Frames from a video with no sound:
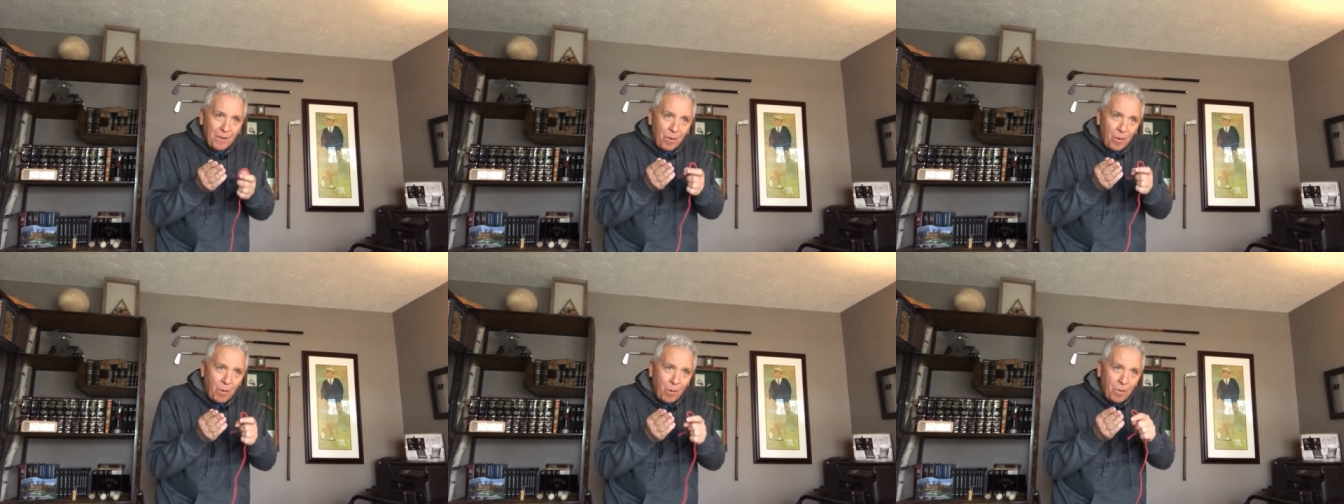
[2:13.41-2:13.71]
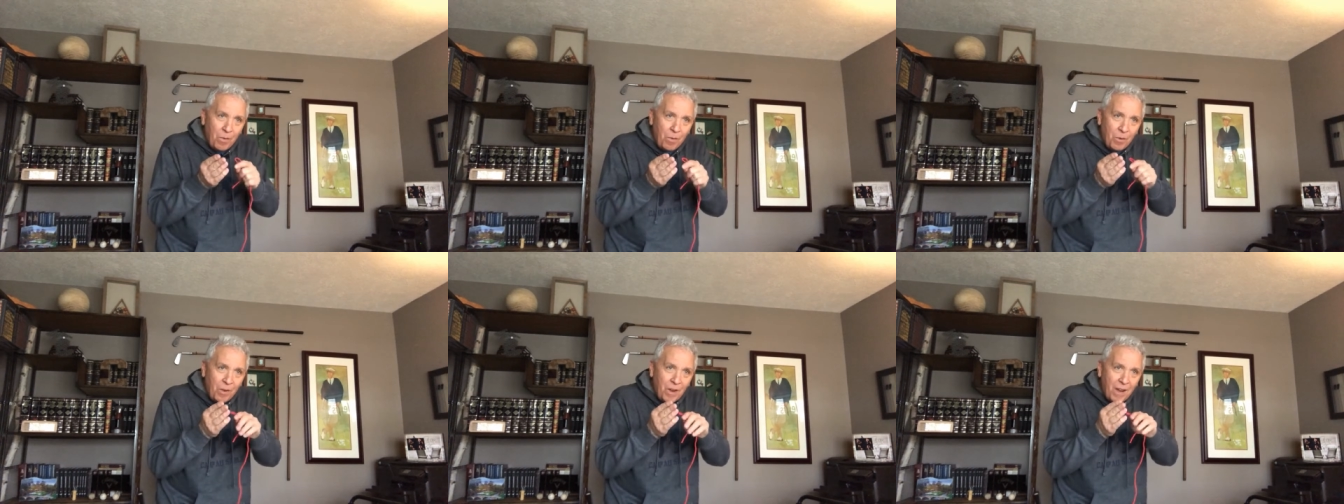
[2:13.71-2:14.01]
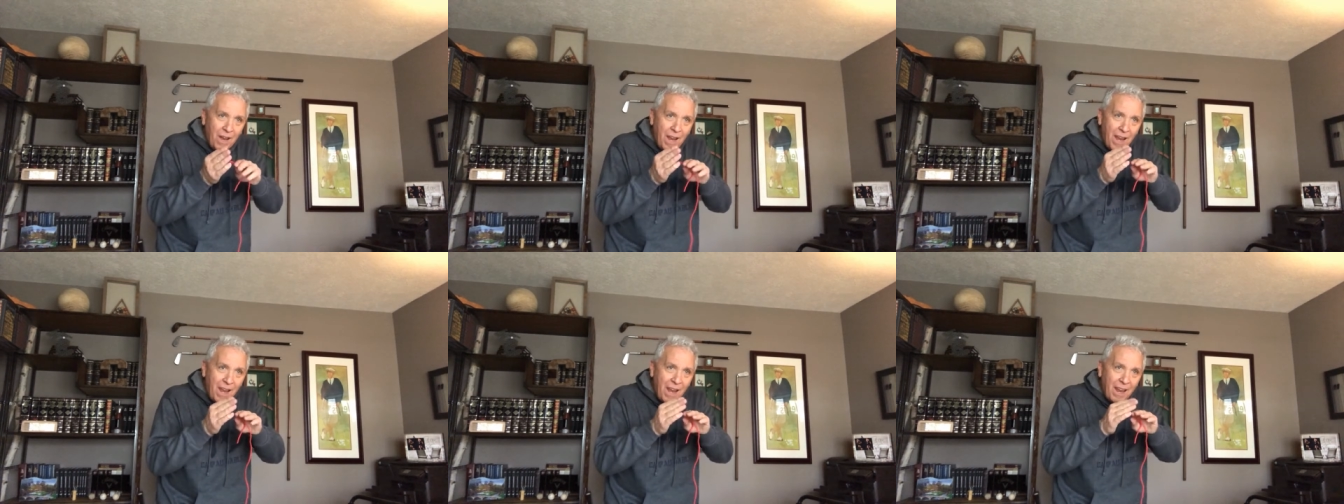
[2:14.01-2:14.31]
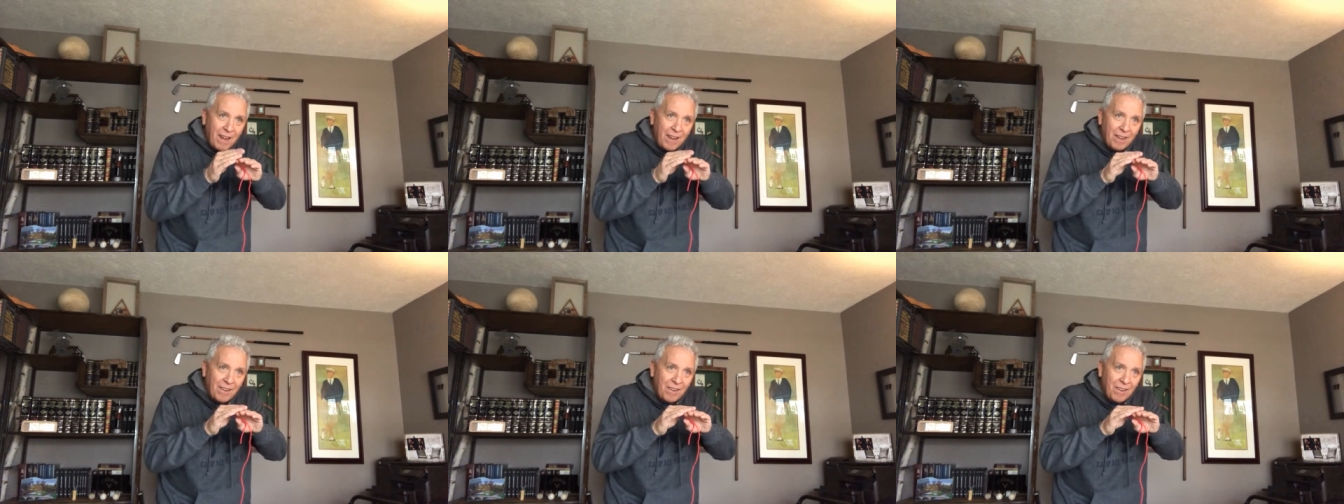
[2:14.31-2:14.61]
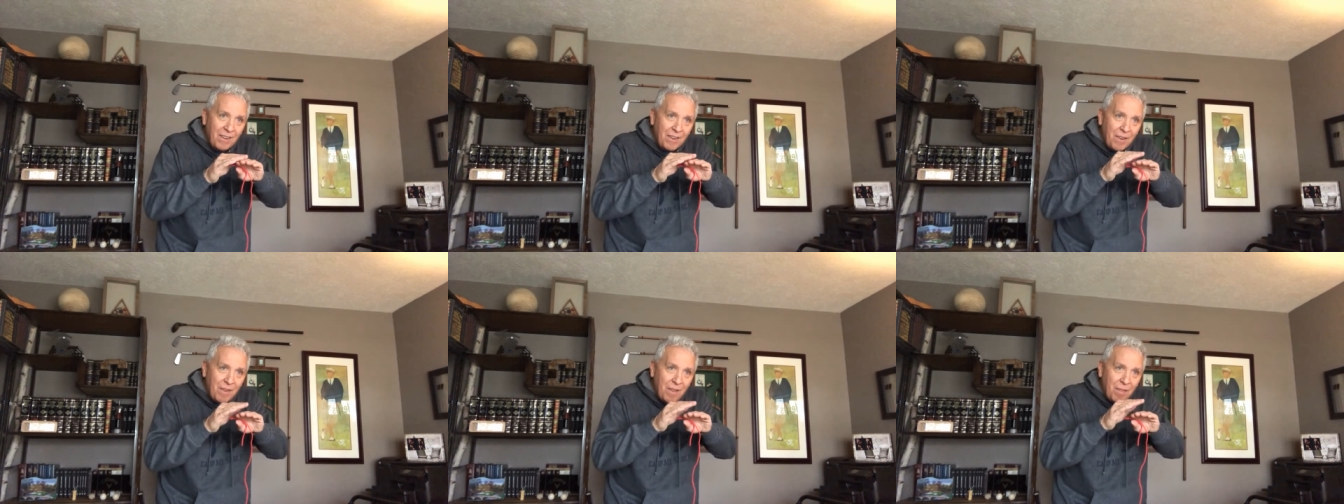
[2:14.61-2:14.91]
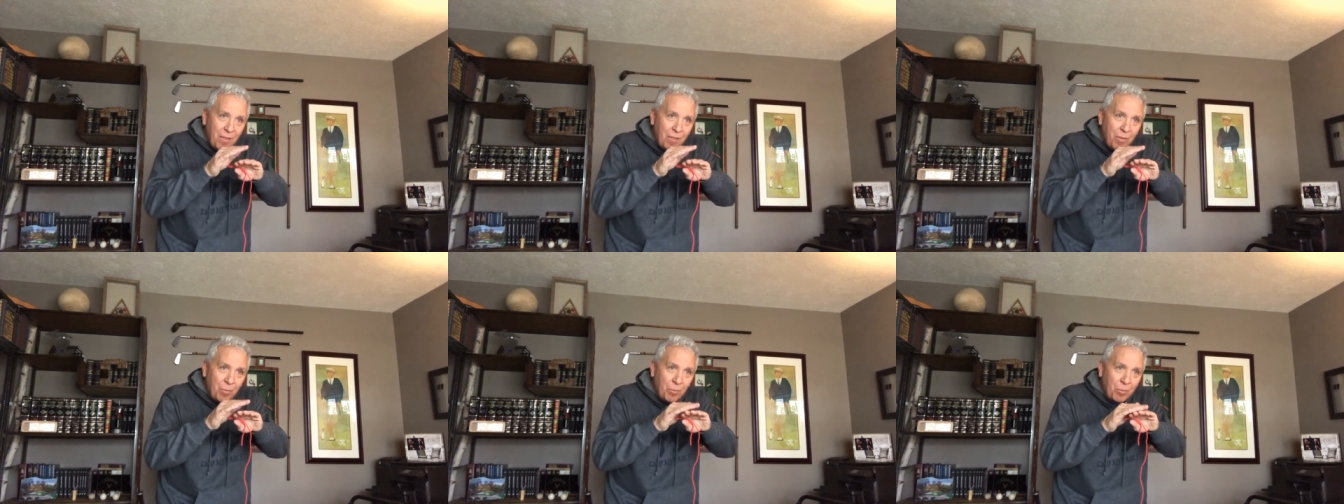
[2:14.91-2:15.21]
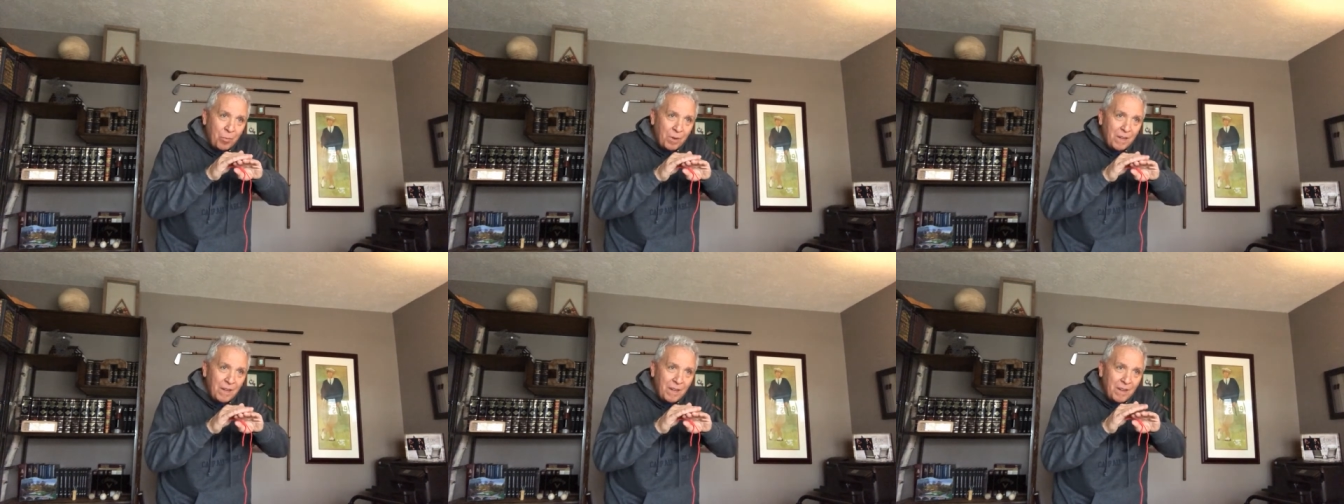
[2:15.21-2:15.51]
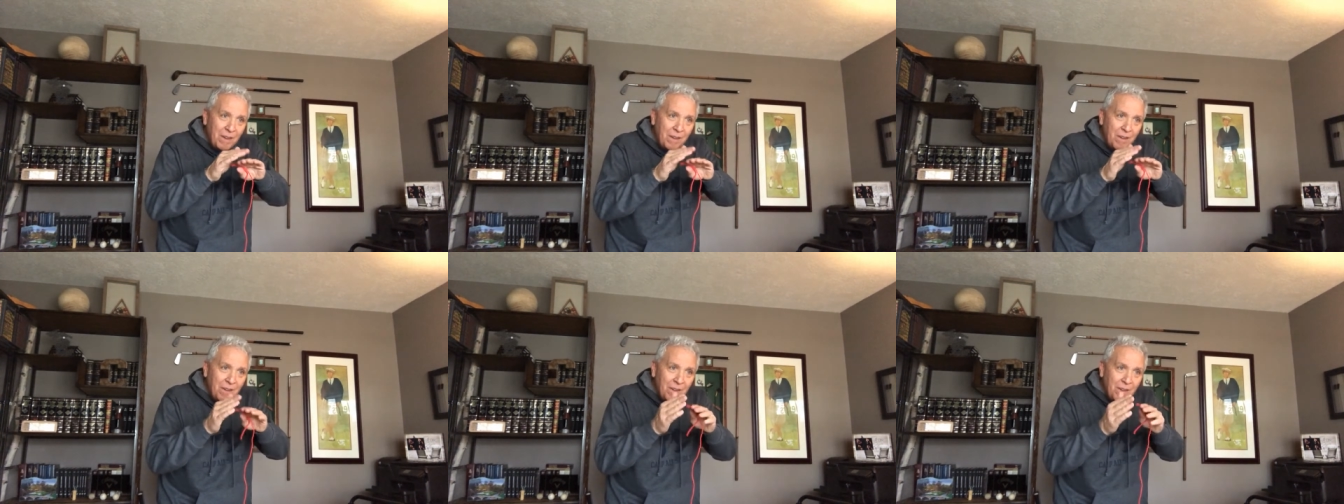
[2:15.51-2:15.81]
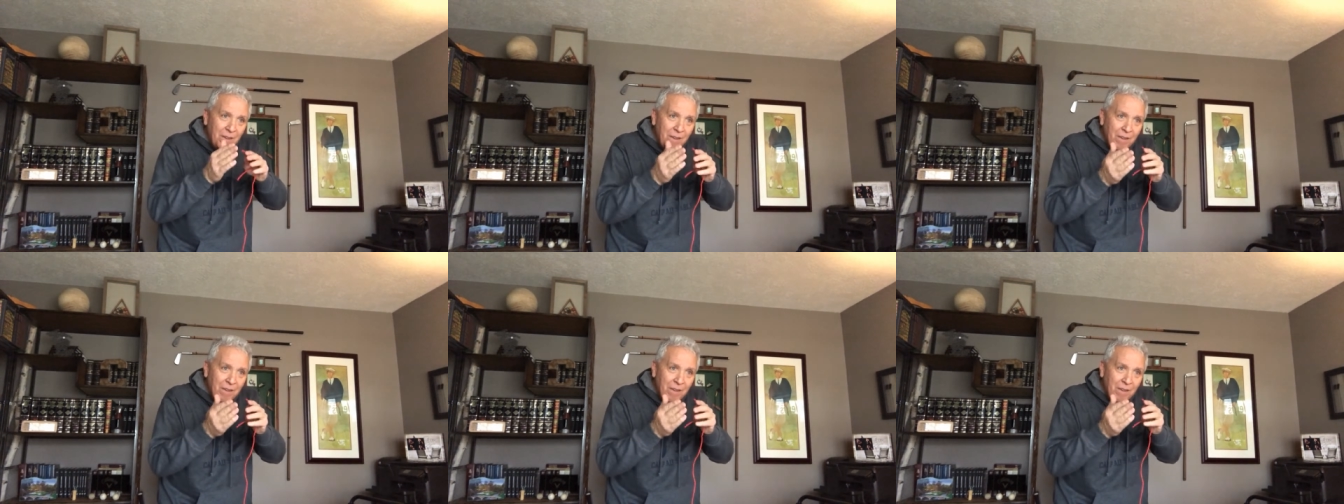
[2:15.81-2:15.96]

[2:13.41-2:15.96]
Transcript: overhand three